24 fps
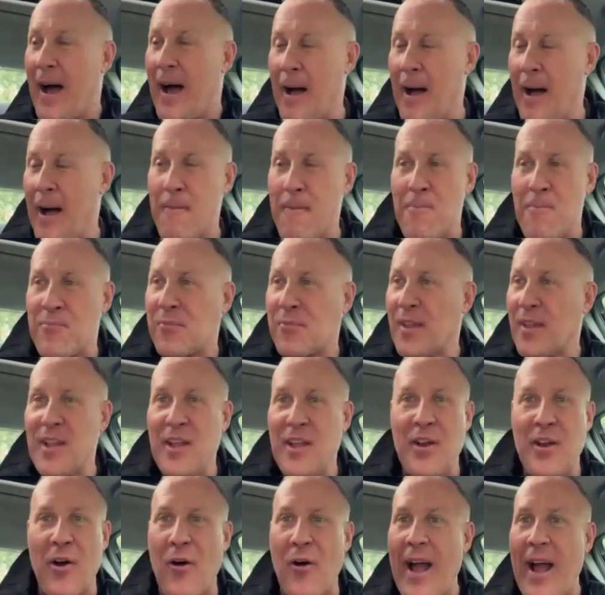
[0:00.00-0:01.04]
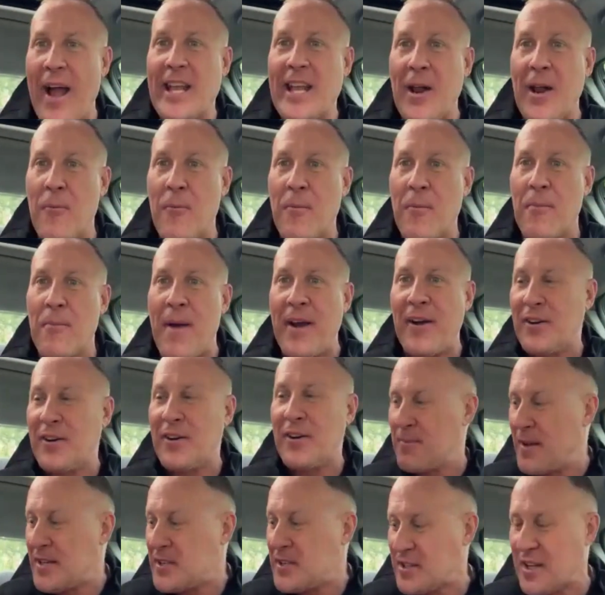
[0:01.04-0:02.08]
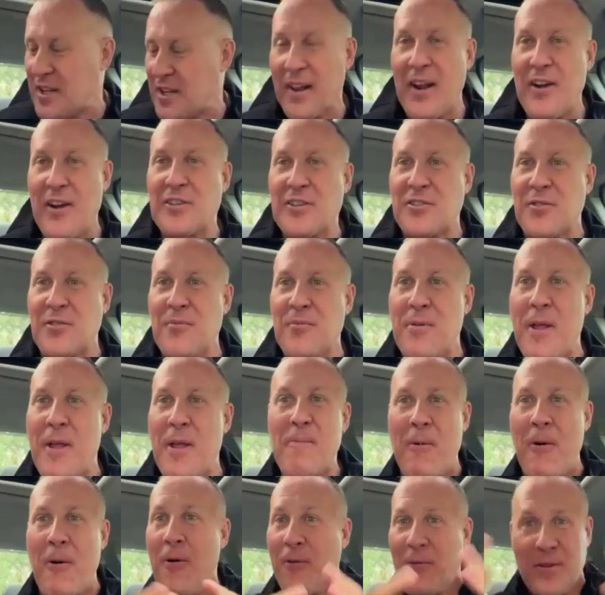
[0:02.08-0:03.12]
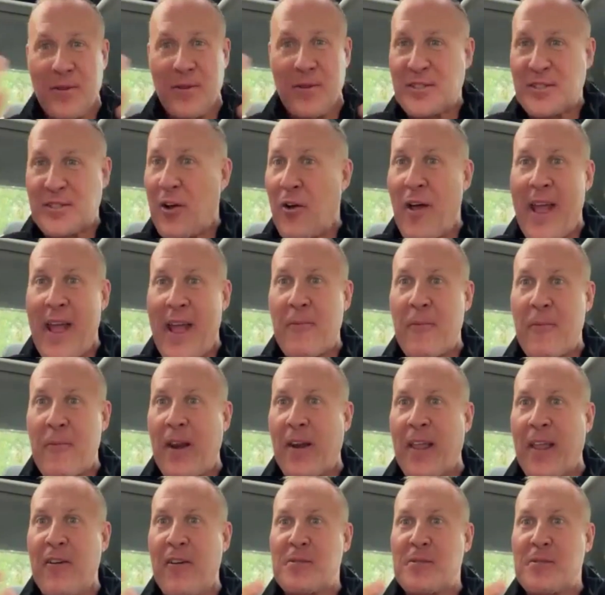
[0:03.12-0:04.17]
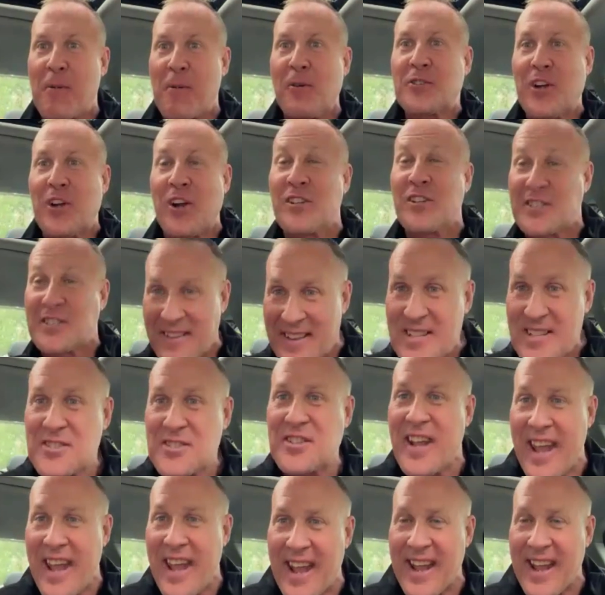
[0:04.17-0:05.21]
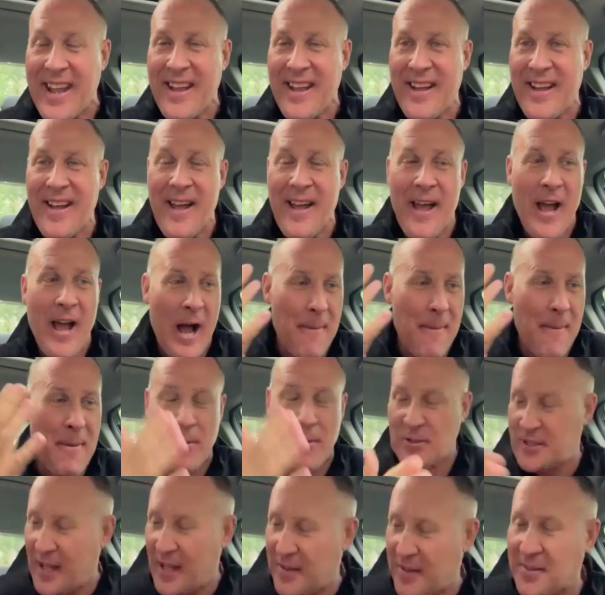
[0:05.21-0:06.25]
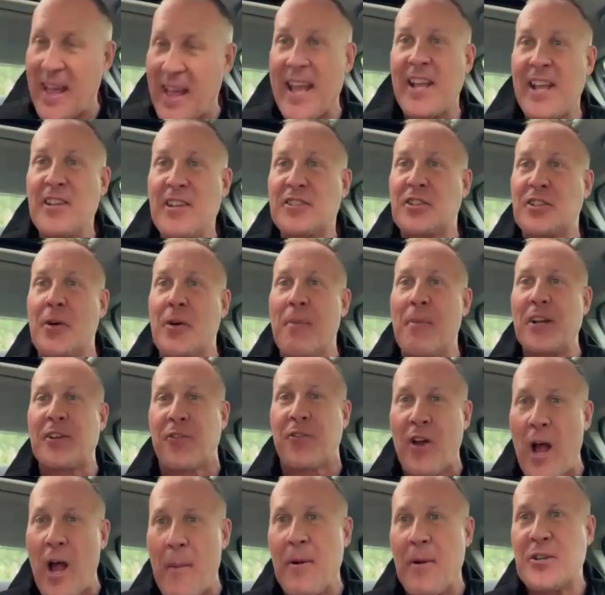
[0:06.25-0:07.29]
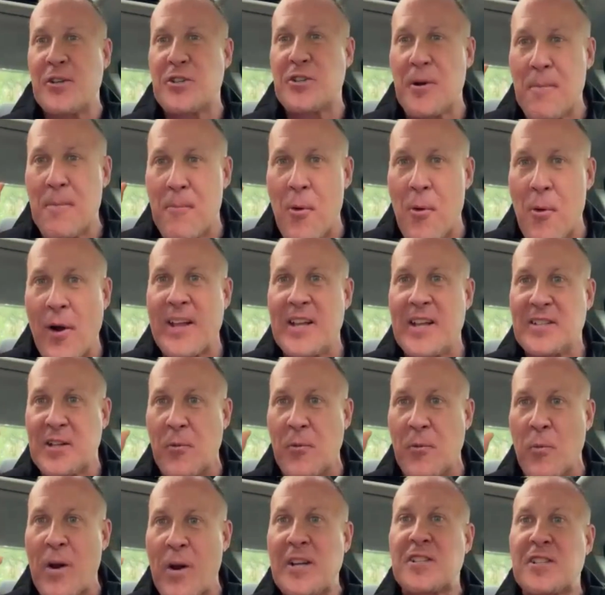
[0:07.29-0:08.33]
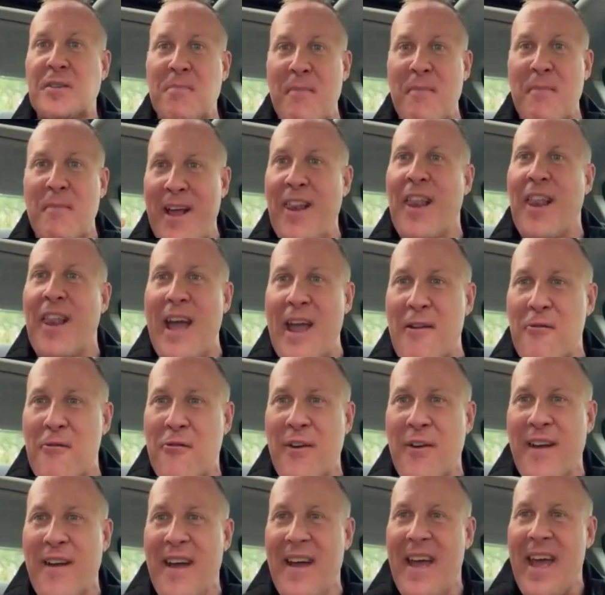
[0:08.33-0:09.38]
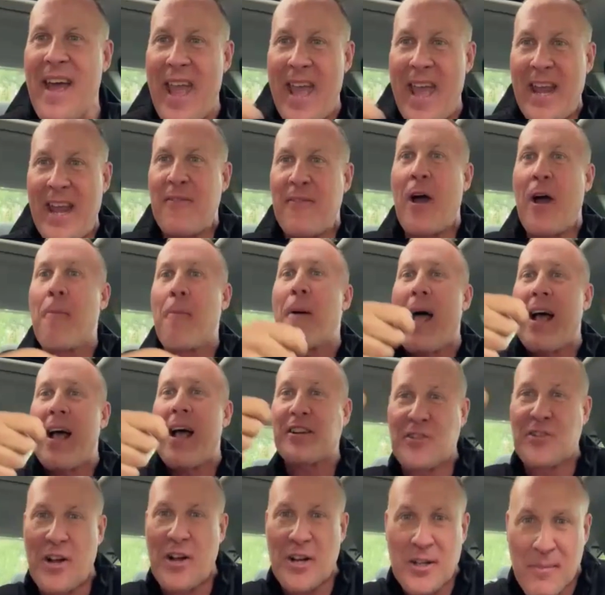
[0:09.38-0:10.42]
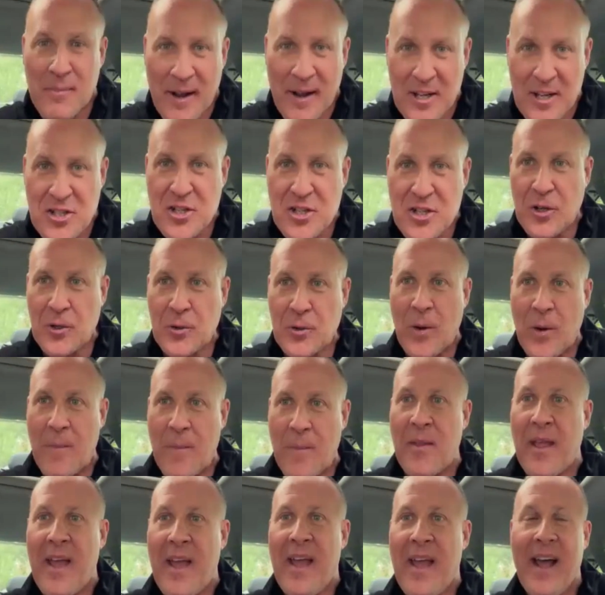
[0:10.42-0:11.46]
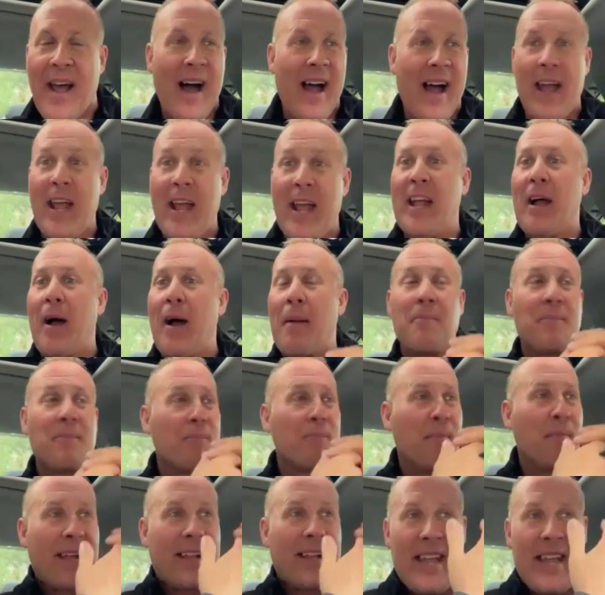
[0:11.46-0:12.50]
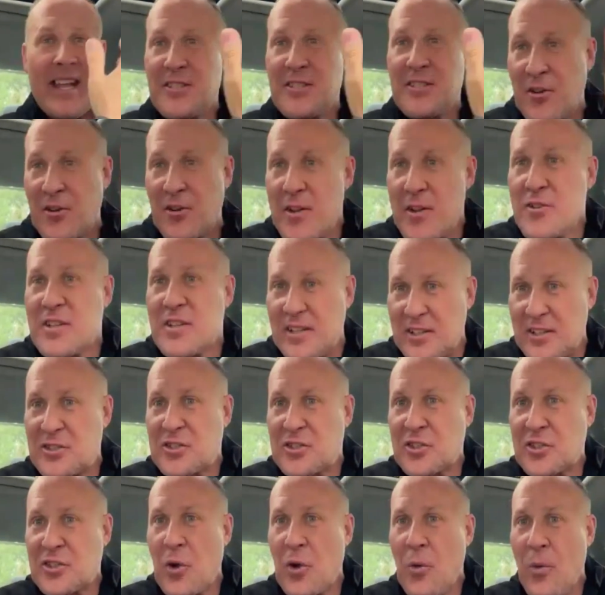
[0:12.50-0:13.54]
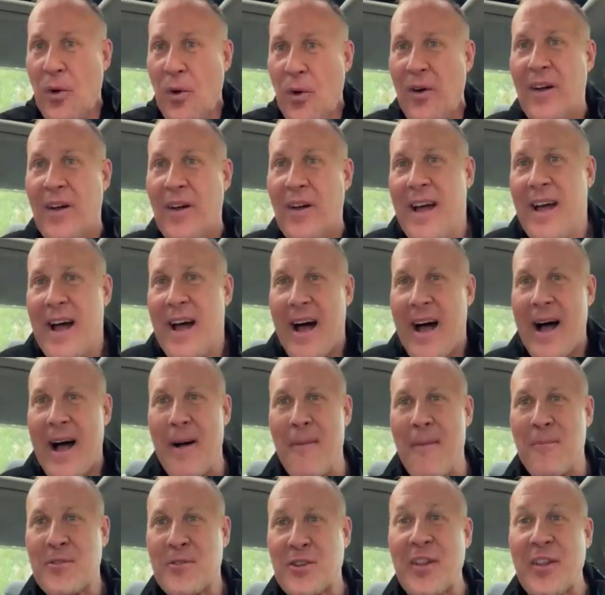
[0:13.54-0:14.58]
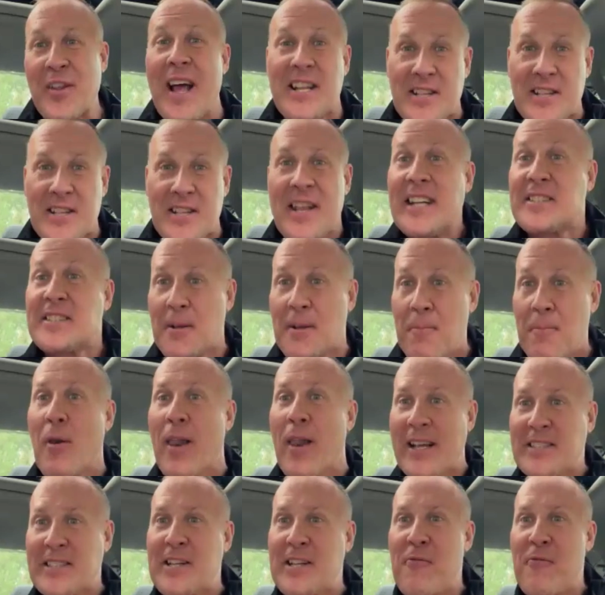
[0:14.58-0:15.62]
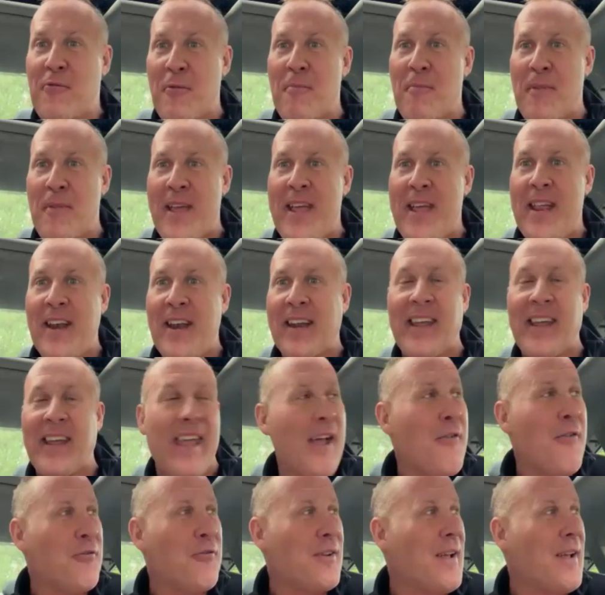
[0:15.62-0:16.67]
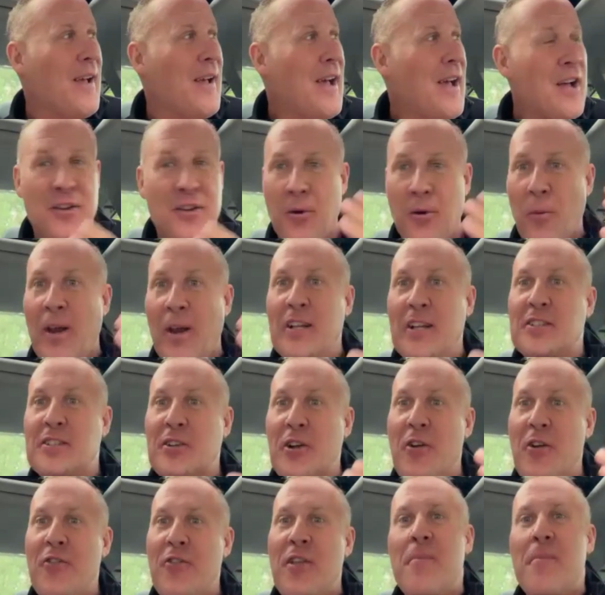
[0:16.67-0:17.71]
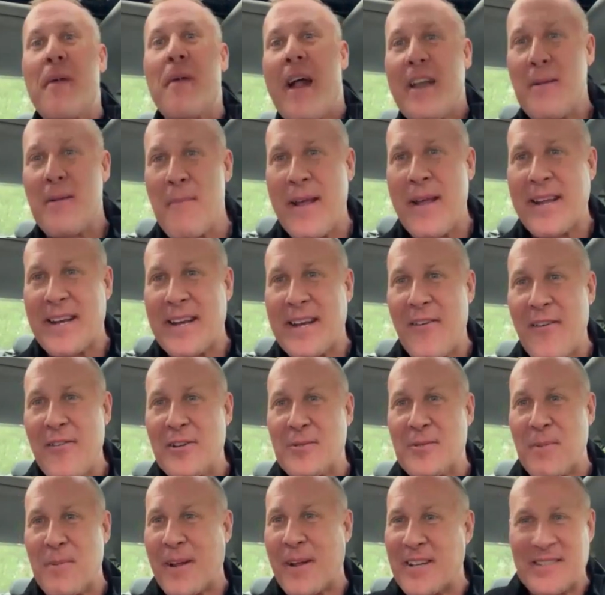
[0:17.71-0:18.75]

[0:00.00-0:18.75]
Um, you know, I get messages and letters from people, still handwritten letters, postcards to this day, of people saying, thank you so much for how much your book has enriched my life and I've now passed on to my children. Uh, I'm, my kids are using it in school. Um, so that's that's a blessing for me and a gift to really serve humanity, make a difference.